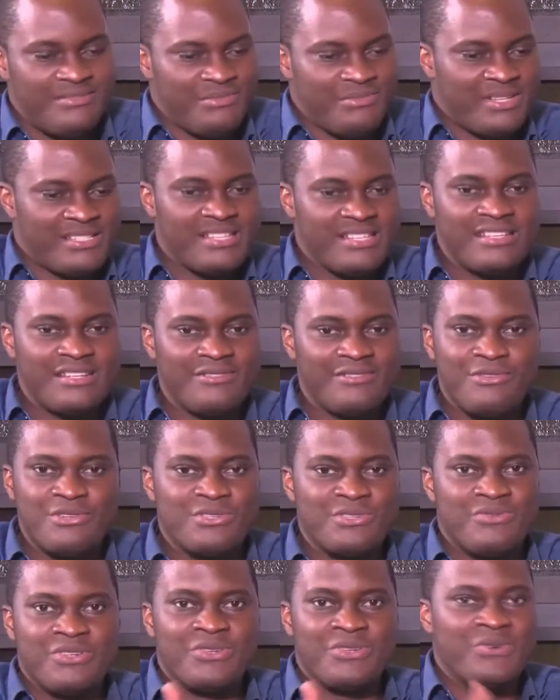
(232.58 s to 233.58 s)
we're just at the
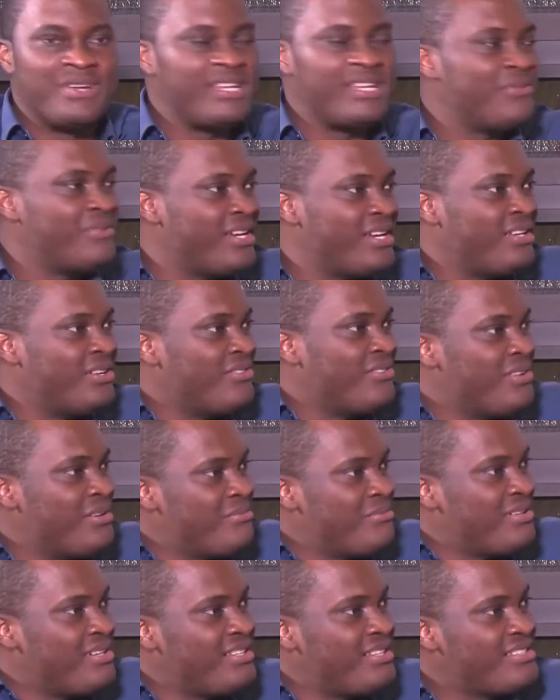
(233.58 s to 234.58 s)
foot of it already. We're in
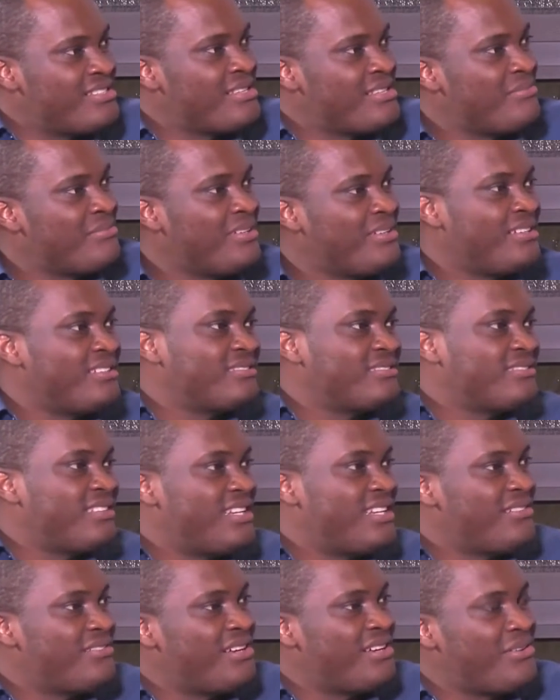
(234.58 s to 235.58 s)
November and December.
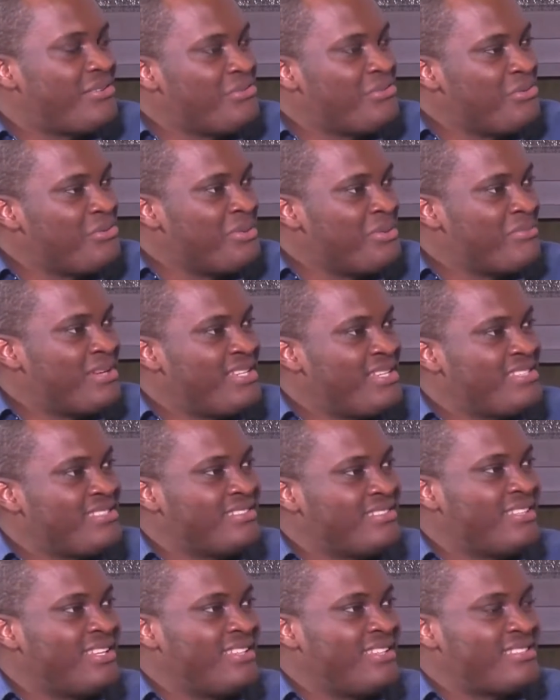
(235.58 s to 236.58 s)
How have you been
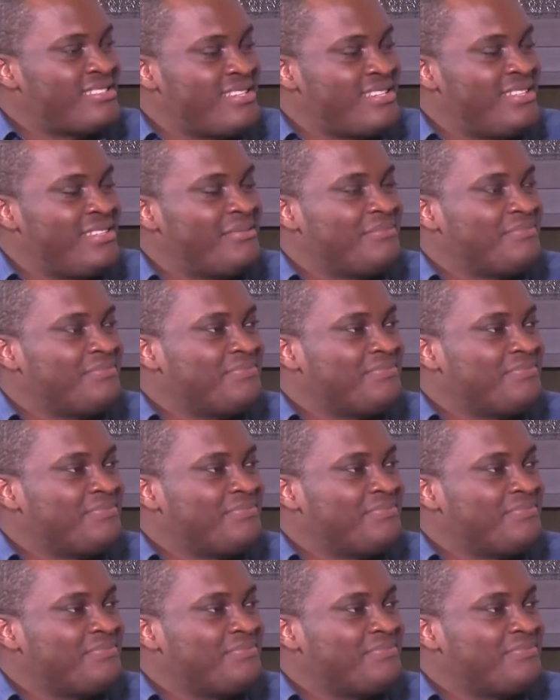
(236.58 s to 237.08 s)
managing on the other side?